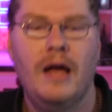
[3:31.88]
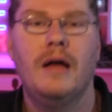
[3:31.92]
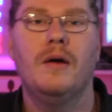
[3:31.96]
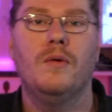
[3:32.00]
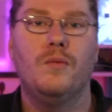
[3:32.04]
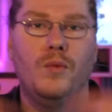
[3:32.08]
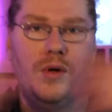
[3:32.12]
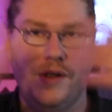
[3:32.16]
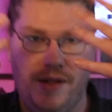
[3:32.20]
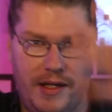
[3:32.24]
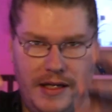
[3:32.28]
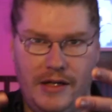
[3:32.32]

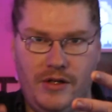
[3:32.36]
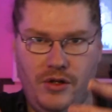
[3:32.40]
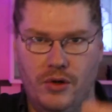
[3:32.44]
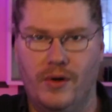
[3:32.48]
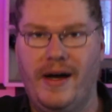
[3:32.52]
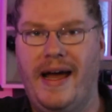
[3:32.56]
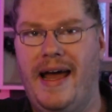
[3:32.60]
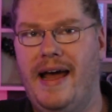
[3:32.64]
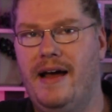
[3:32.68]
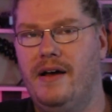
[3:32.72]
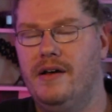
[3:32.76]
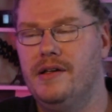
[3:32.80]
within your
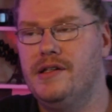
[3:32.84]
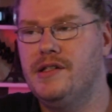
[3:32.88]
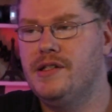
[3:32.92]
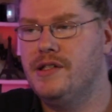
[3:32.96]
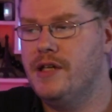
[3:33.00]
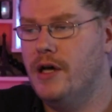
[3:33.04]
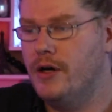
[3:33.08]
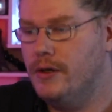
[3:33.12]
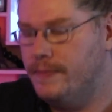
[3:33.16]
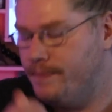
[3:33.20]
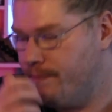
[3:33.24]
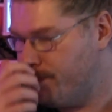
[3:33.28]
house.
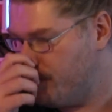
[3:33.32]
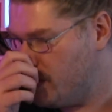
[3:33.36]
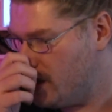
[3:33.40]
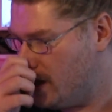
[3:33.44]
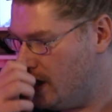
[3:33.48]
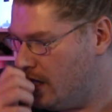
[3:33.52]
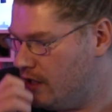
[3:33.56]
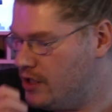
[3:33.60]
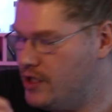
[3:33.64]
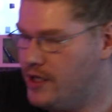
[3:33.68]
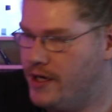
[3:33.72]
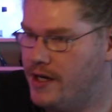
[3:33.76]
So
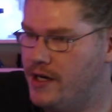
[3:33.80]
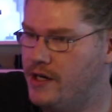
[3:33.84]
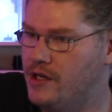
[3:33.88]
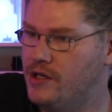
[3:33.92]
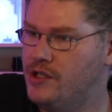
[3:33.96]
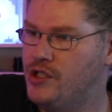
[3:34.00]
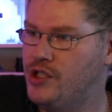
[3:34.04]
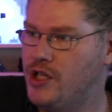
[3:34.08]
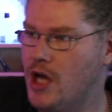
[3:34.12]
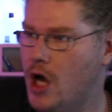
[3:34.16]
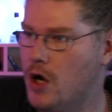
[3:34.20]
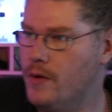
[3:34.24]
you're going to
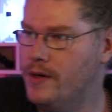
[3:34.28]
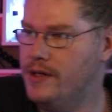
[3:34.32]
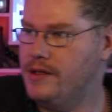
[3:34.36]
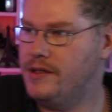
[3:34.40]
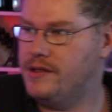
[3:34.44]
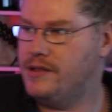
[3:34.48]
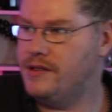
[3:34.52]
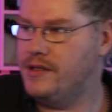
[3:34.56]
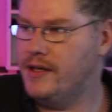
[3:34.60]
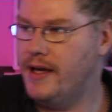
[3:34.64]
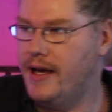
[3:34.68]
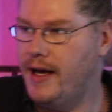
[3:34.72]
show
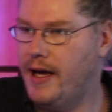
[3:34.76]
it.